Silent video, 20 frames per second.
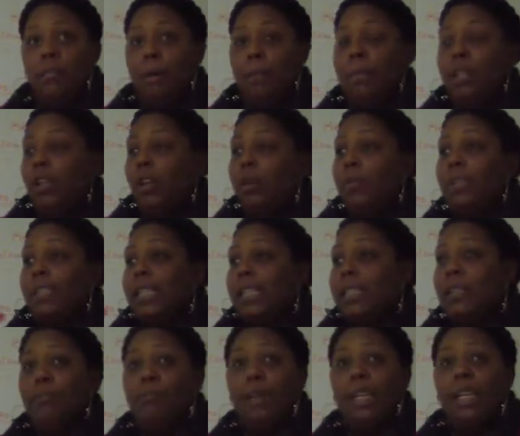My mother always got
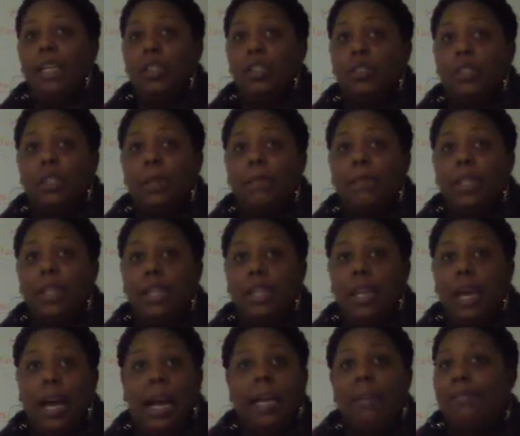some beans or something in
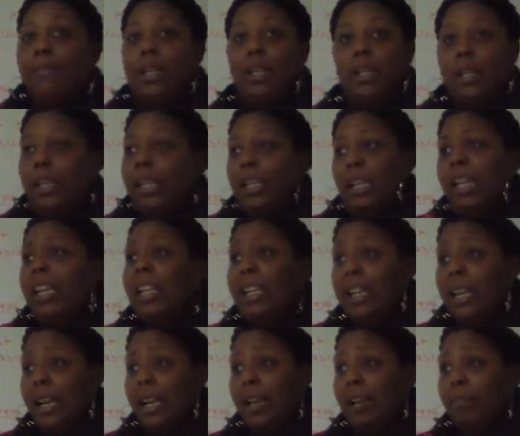there. I ain't eating
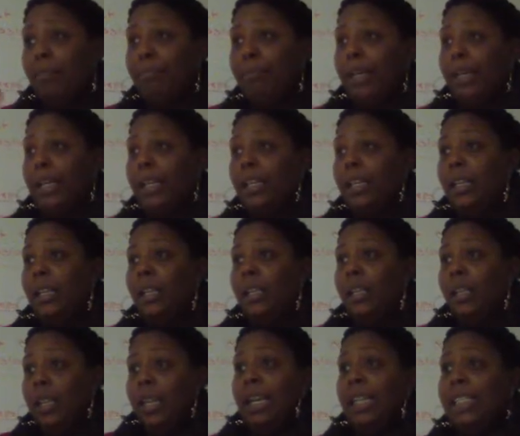that, but
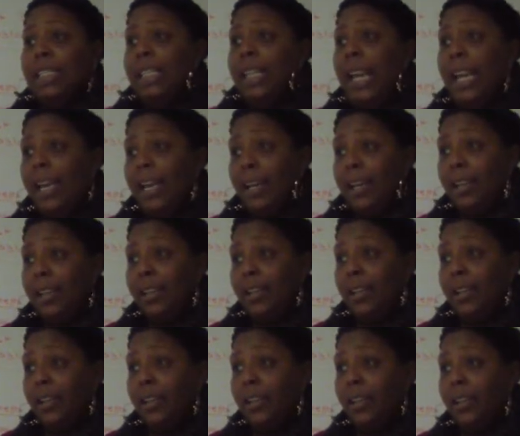it's there.
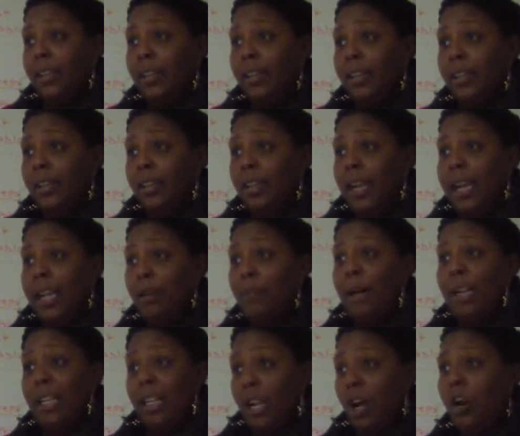Ain't
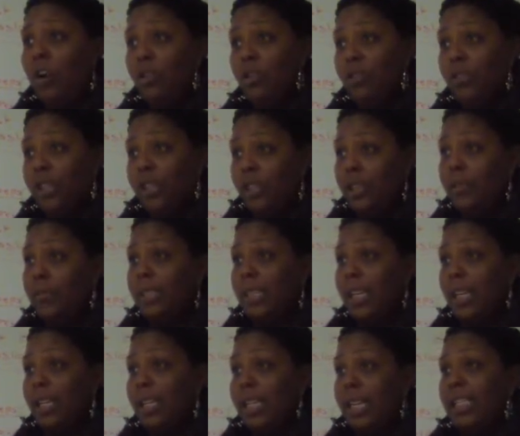nobody hungry. You know what I'm
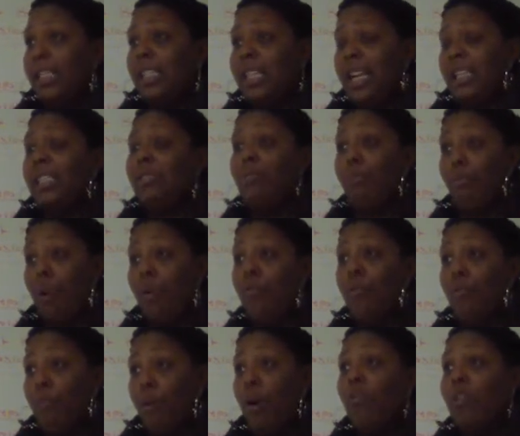saying? That's
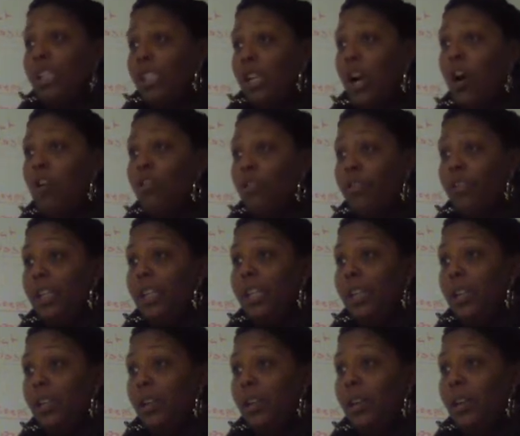broke. Broke is hungry.
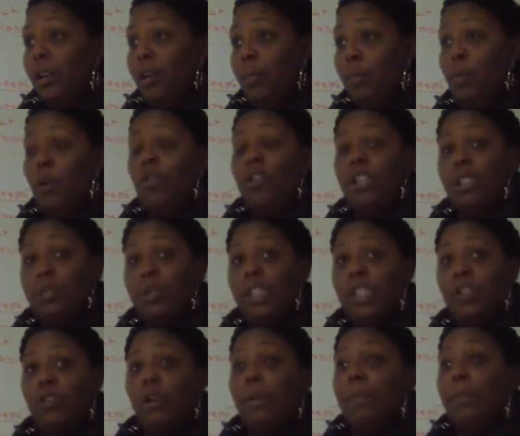Broke is me
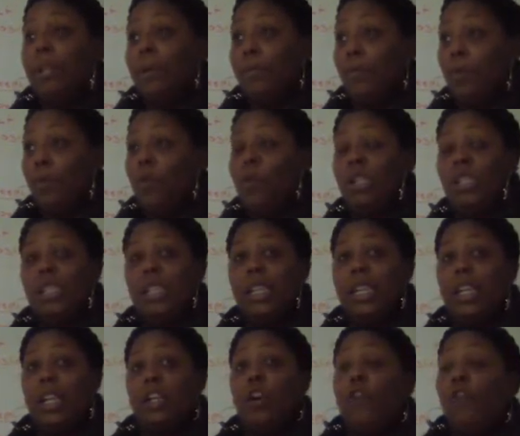scraping up quarters to
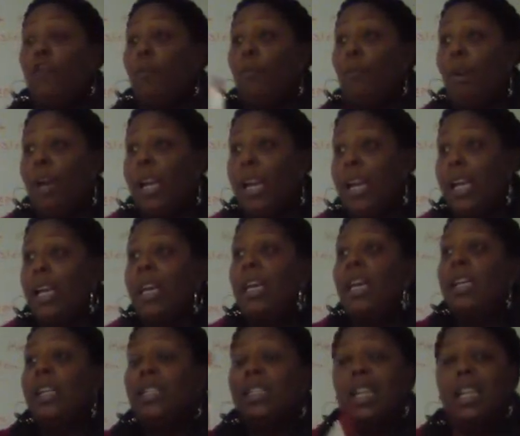get a loaf of bread. You
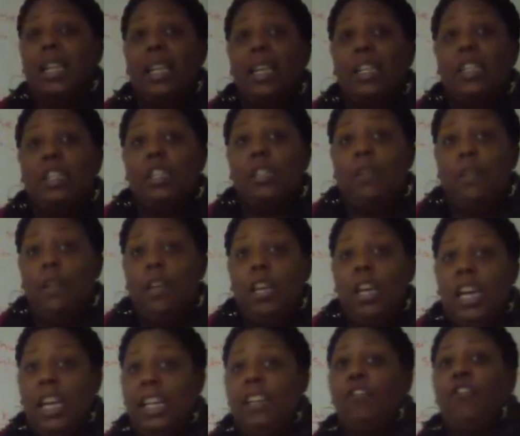can't afford to get a cup of
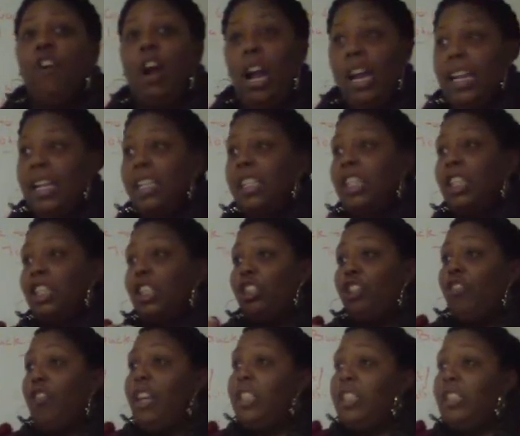ramen.
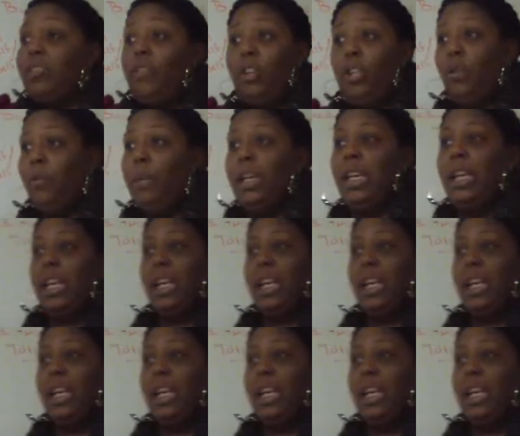Stretch for the week.